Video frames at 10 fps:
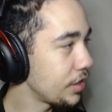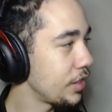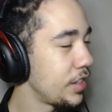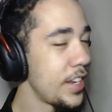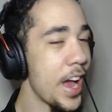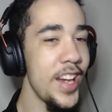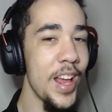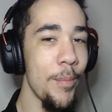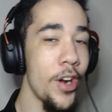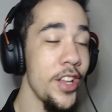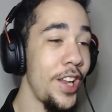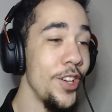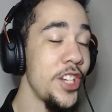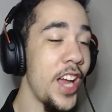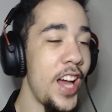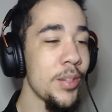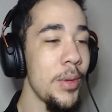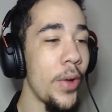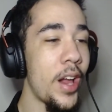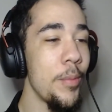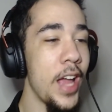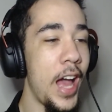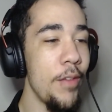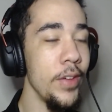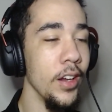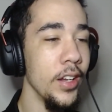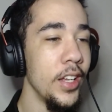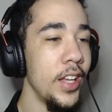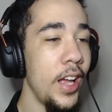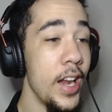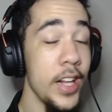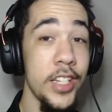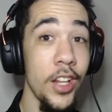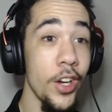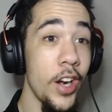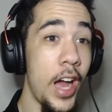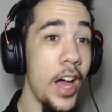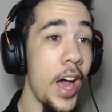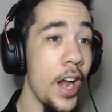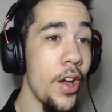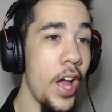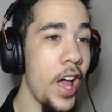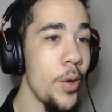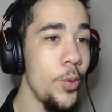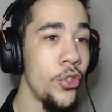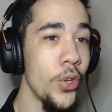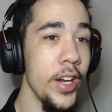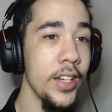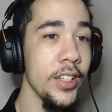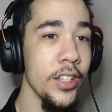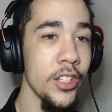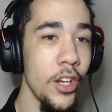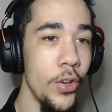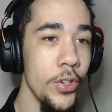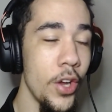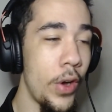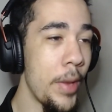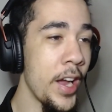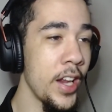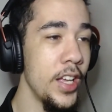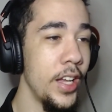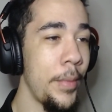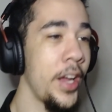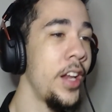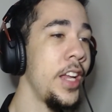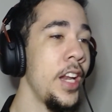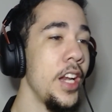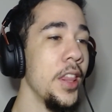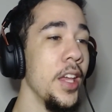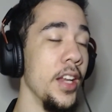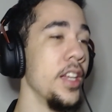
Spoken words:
The goddamn bartender, she asked me what I'll be having, and I tell her I don't drink, so you know I'm not gonna get anything.